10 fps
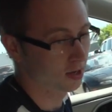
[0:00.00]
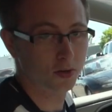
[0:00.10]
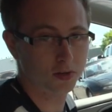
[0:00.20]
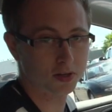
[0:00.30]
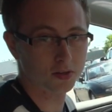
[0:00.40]

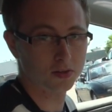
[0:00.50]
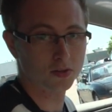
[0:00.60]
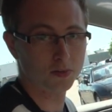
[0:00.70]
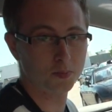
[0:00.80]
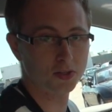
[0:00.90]
You can
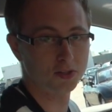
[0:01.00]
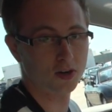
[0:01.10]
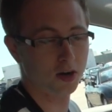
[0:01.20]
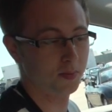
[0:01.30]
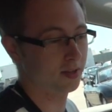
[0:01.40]
put your
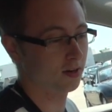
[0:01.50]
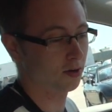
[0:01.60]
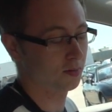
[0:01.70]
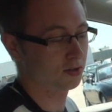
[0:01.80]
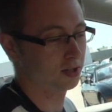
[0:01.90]
arm in there
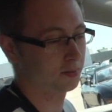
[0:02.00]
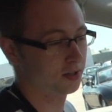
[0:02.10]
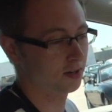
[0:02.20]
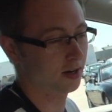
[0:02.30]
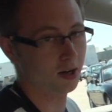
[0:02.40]
almost up to
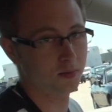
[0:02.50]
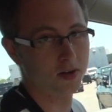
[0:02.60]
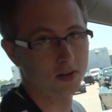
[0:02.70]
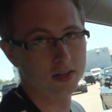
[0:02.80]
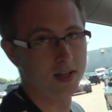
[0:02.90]
your
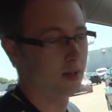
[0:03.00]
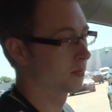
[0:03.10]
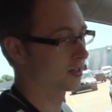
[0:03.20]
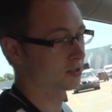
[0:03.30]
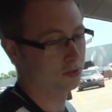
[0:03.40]
elbow,
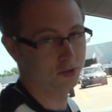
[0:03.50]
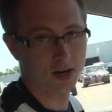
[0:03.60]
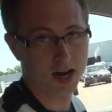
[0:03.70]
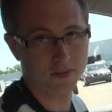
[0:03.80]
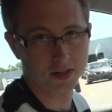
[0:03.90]
but as you're
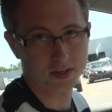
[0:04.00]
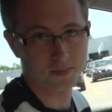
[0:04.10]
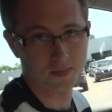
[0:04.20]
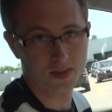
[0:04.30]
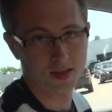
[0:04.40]

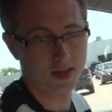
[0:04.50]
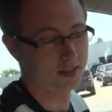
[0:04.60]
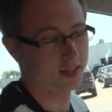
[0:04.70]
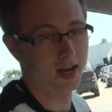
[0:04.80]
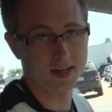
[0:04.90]
driving,
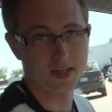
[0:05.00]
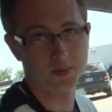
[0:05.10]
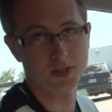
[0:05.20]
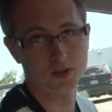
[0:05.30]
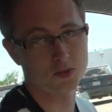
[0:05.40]
it's not going to
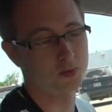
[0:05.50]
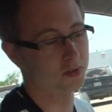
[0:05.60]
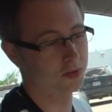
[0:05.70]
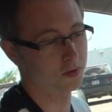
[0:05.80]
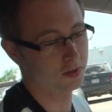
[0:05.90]
be usable
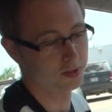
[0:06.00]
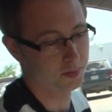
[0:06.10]
storage